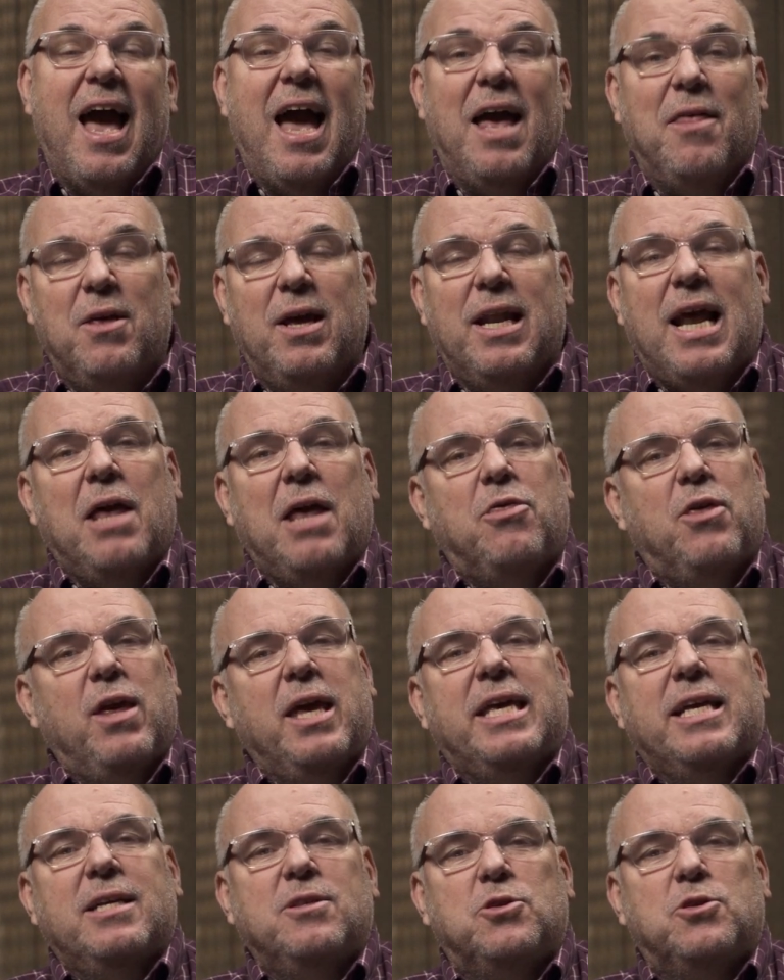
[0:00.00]
And then I
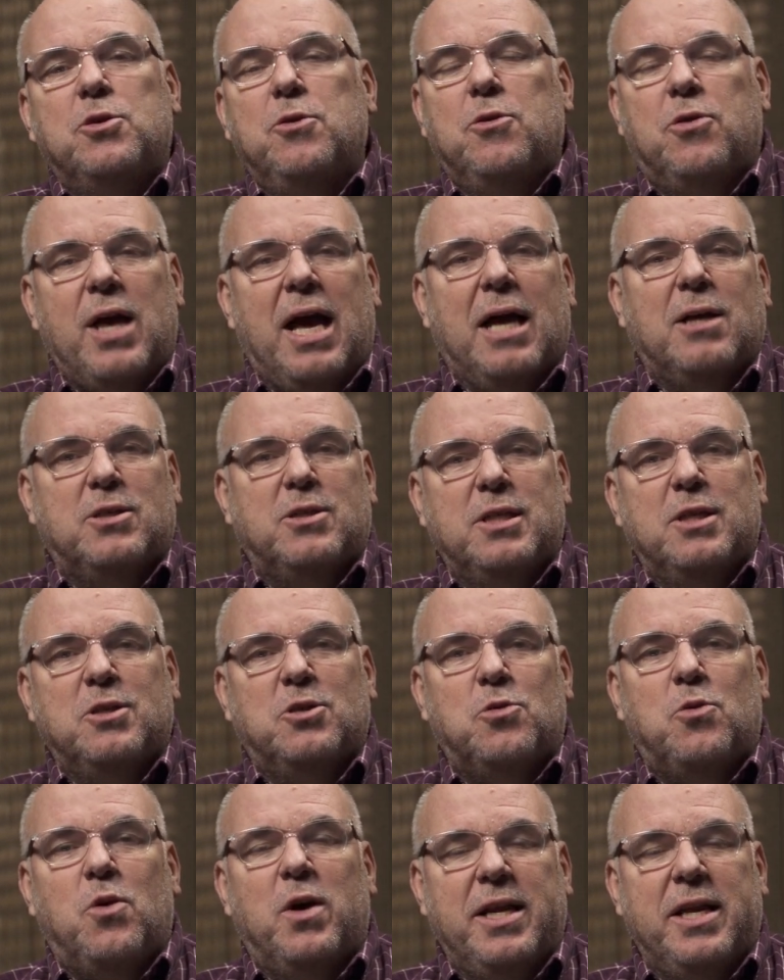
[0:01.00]
think in
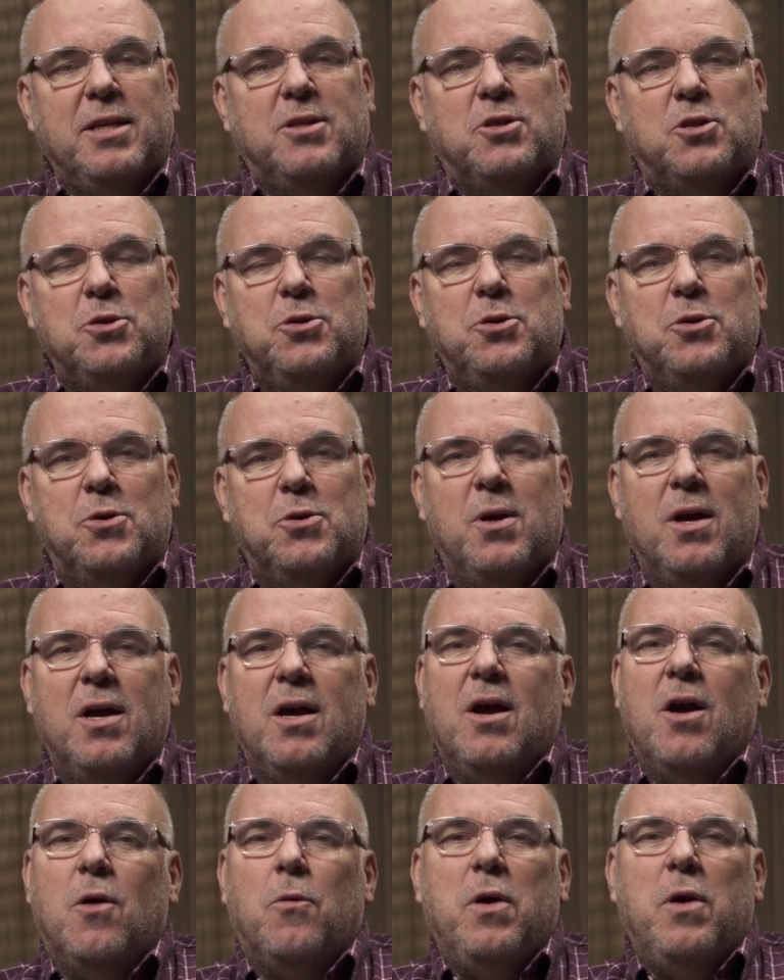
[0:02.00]
2022,
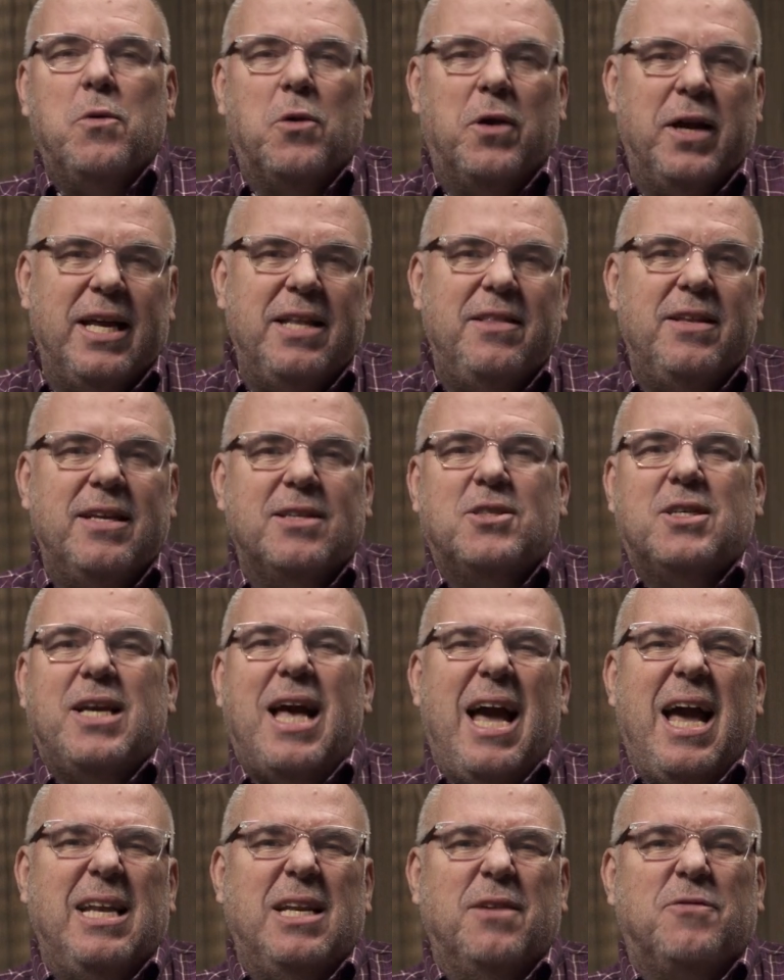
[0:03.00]
we were in this
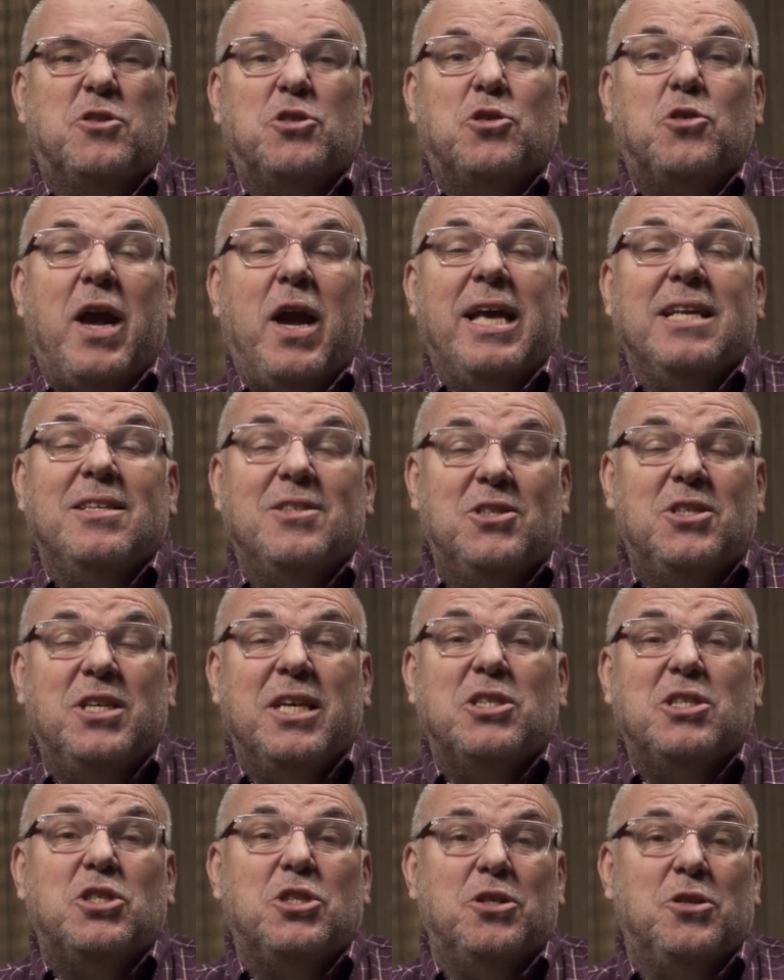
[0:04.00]
kind of
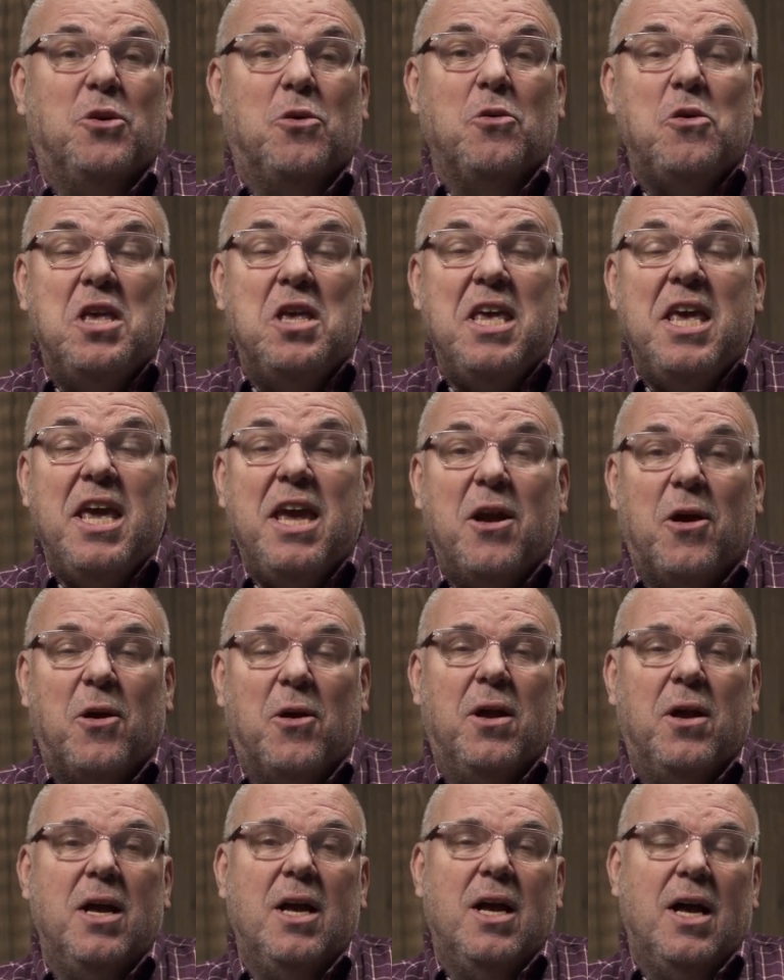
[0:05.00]
transitional
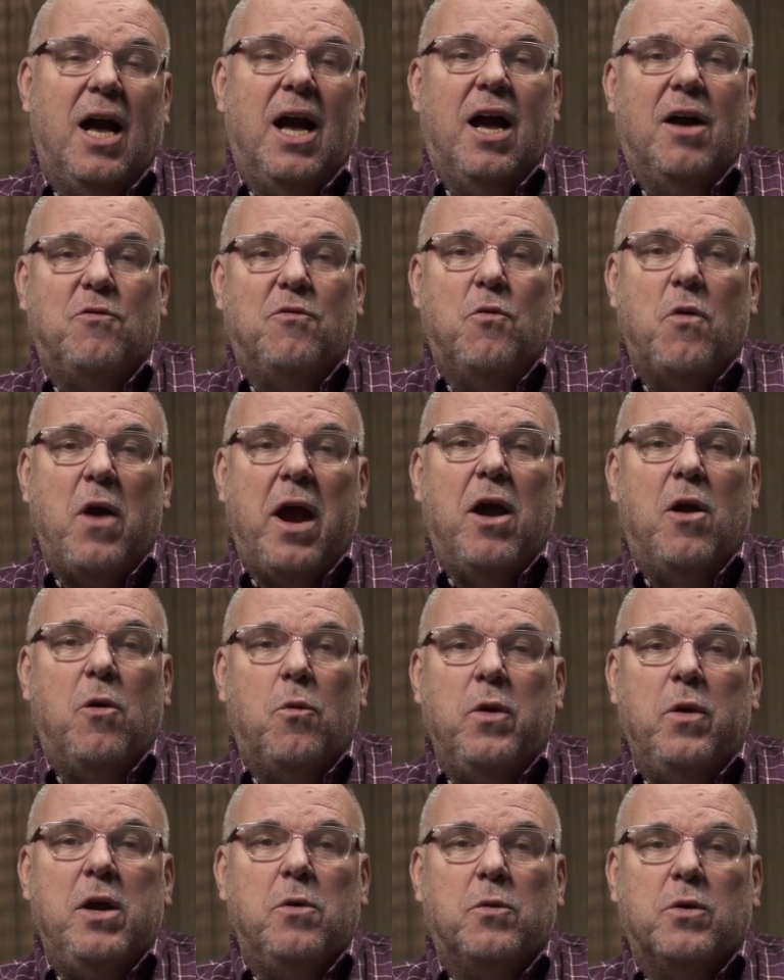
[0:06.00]
year of where
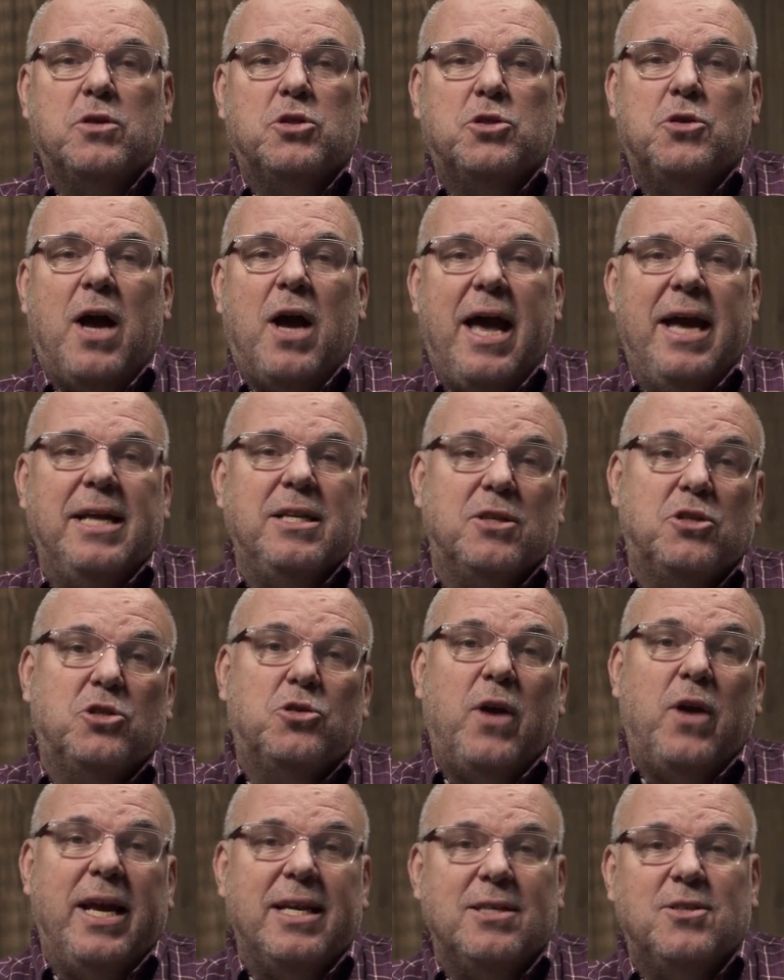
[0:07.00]
we were trying to
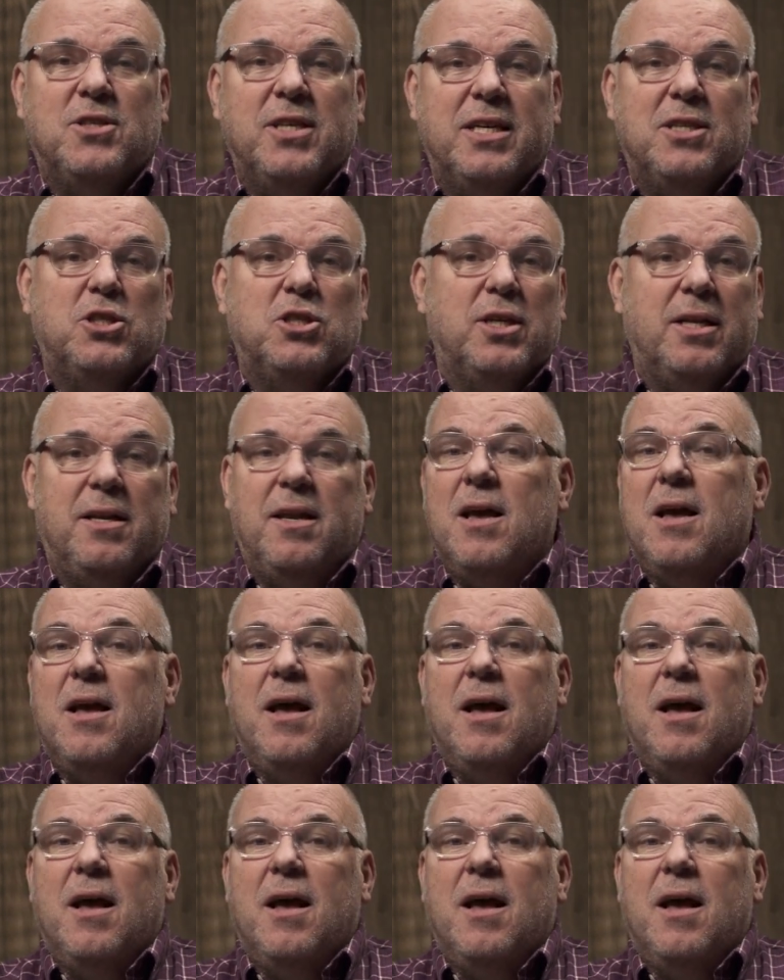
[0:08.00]
transition